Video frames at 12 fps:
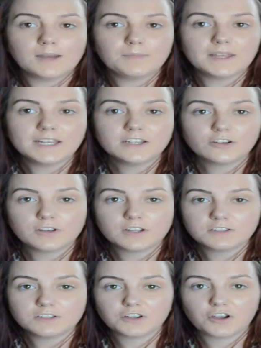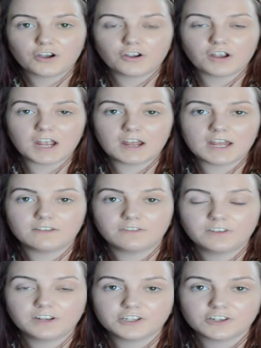I'm then going to go and
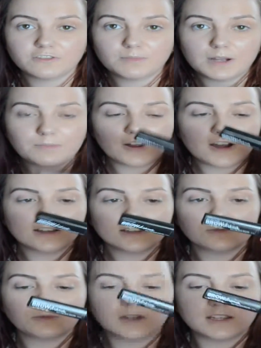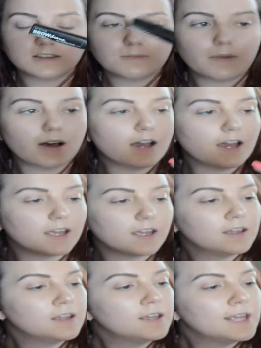finish off my brows with my
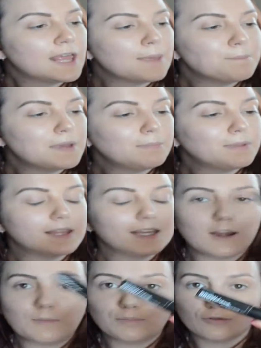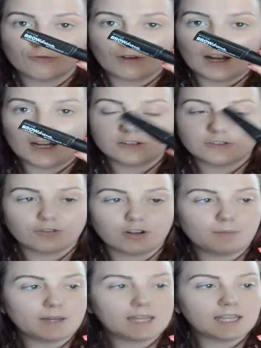Maybelline Brow
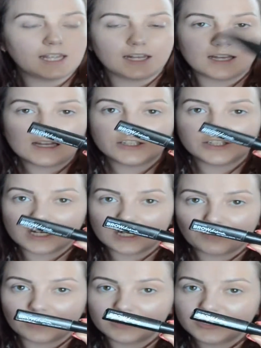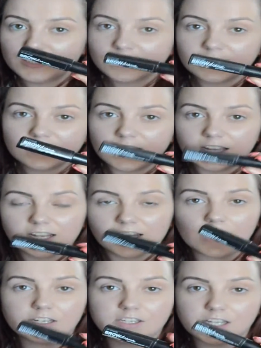Drama in Dark Brown, just to set it
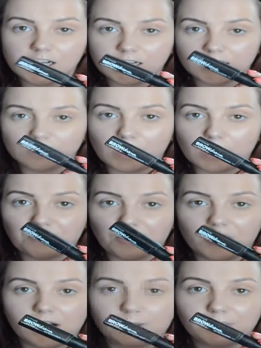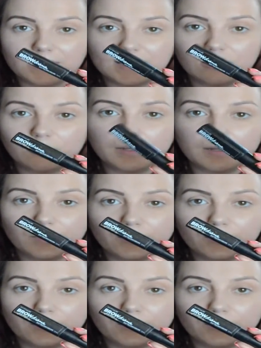and darken my brow up a little bit